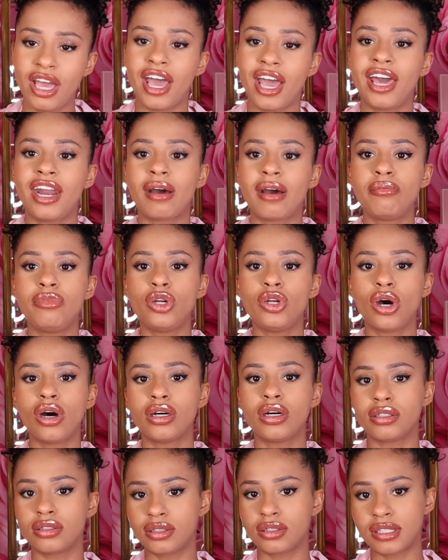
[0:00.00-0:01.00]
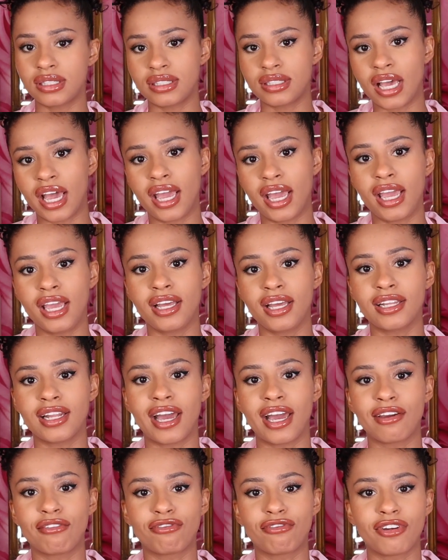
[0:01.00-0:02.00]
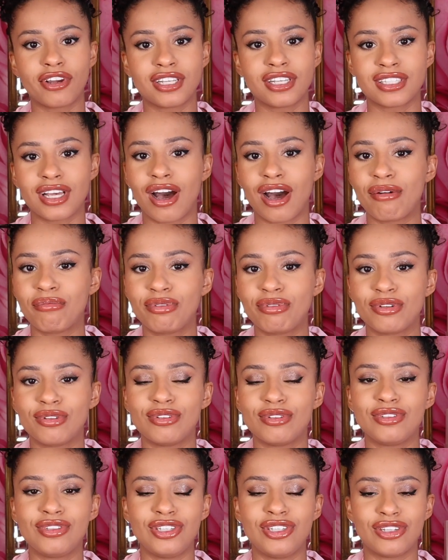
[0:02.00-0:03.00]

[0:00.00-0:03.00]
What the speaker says: And I'm not saying, like, for example,